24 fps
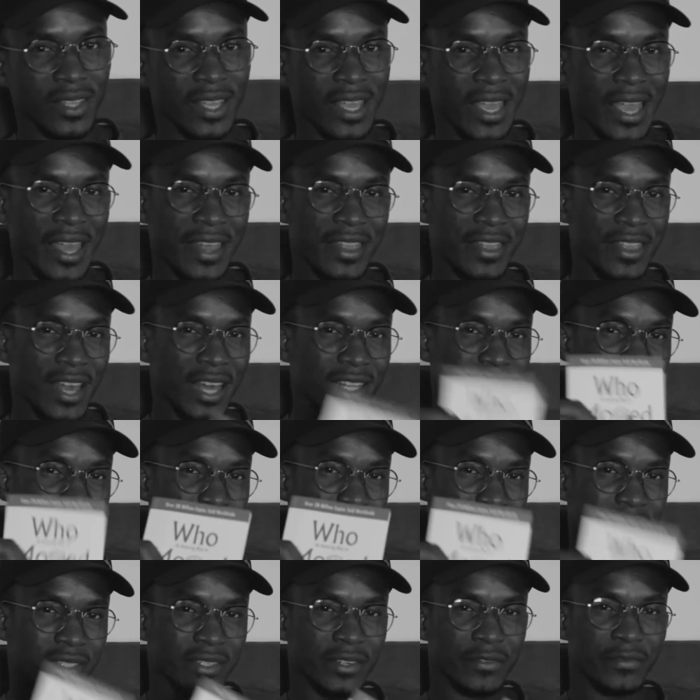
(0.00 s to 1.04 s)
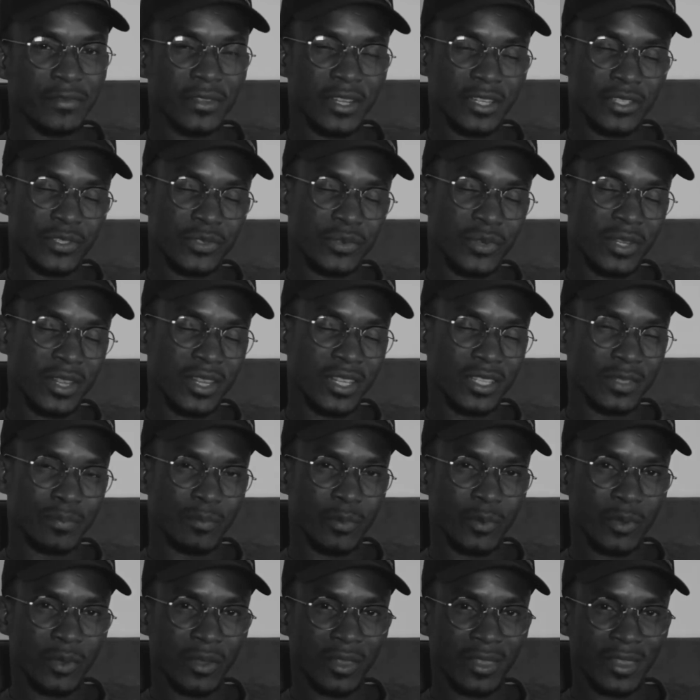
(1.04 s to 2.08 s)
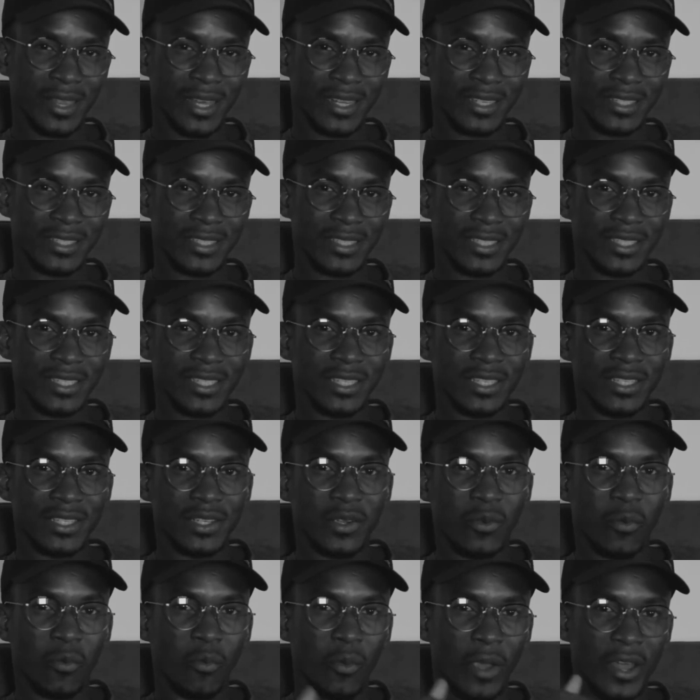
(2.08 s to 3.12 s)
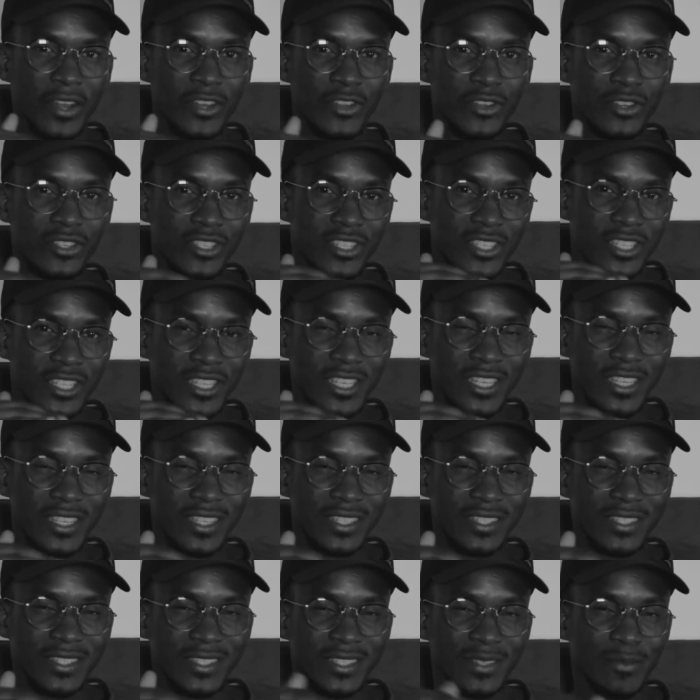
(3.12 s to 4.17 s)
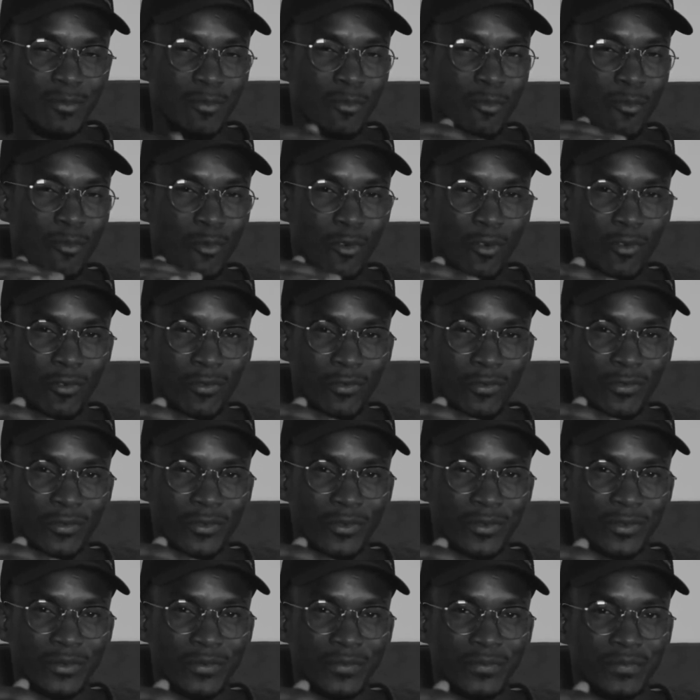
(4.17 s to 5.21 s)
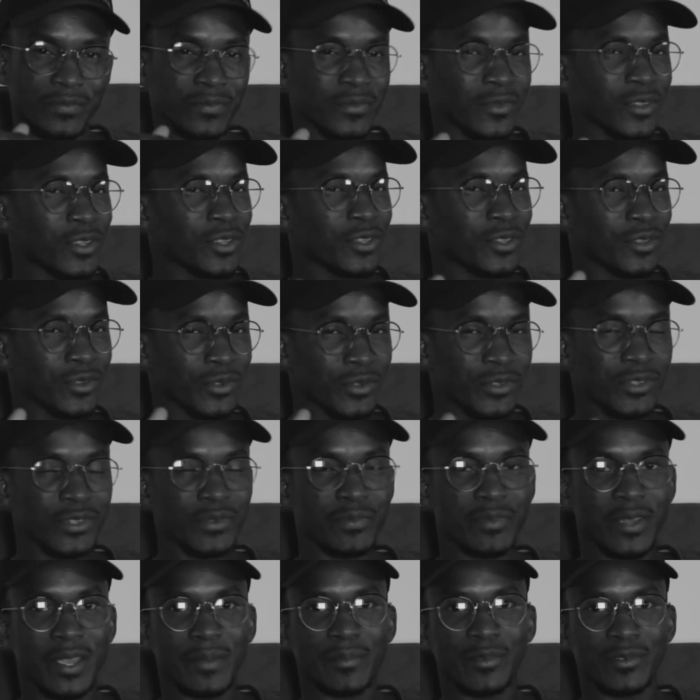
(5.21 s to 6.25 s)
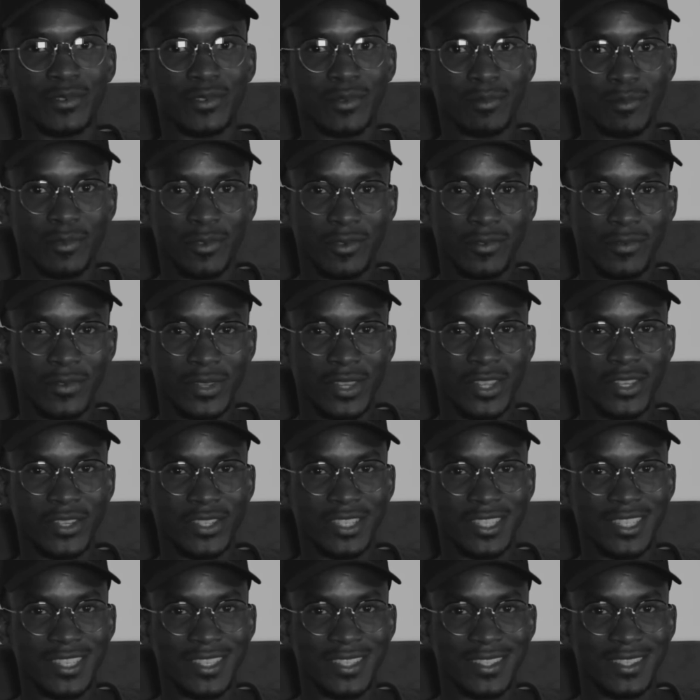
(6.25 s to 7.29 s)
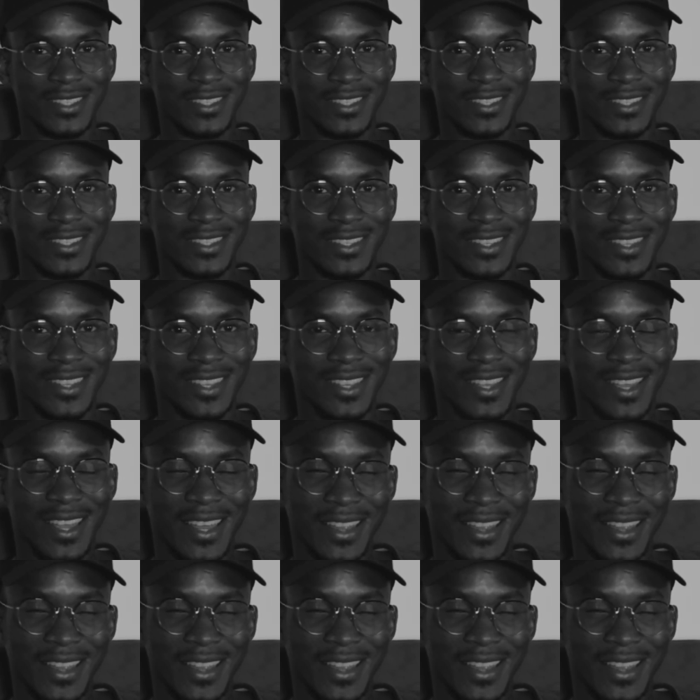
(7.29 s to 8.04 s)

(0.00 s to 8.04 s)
And that's what's referred to in this book, that when your cheese move, you should be able to move with your cheese.